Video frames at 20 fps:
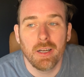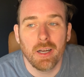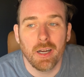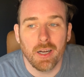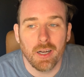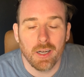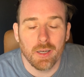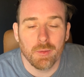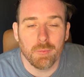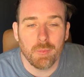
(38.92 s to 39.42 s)

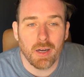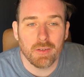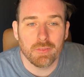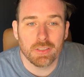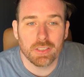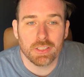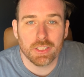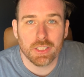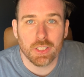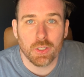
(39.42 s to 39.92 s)

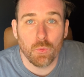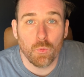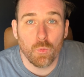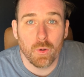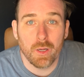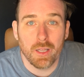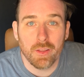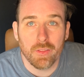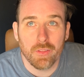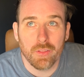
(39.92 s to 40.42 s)
obviously
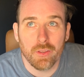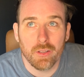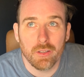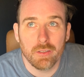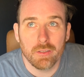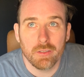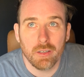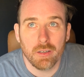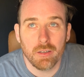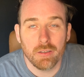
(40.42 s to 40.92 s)
with
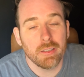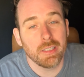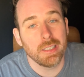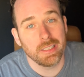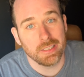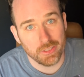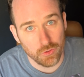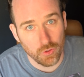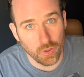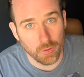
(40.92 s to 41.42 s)

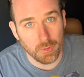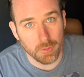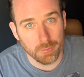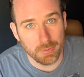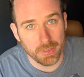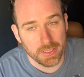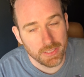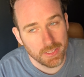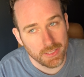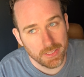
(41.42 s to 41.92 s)
his normal
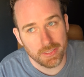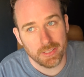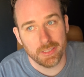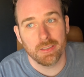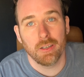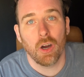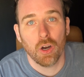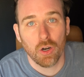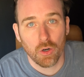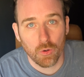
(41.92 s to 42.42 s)
business
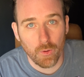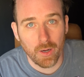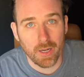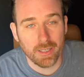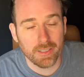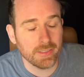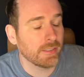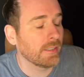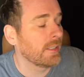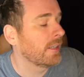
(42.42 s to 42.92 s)

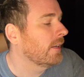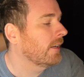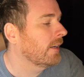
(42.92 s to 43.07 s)
art-wise,